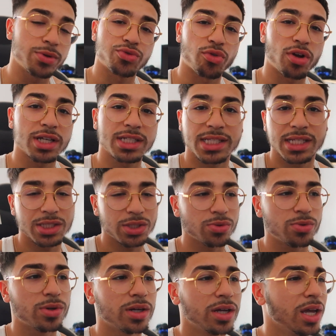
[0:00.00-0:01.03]
was rushed
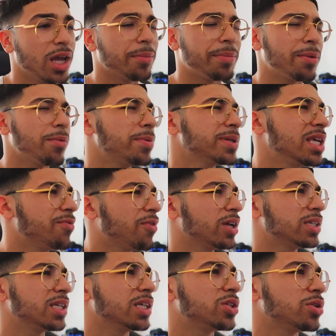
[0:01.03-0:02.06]
into a... Wait, what was he
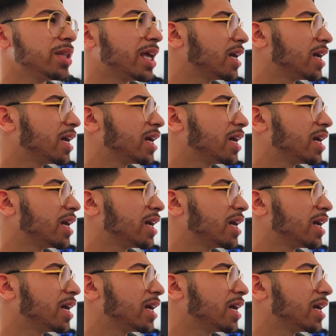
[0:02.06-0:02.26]
rushed into?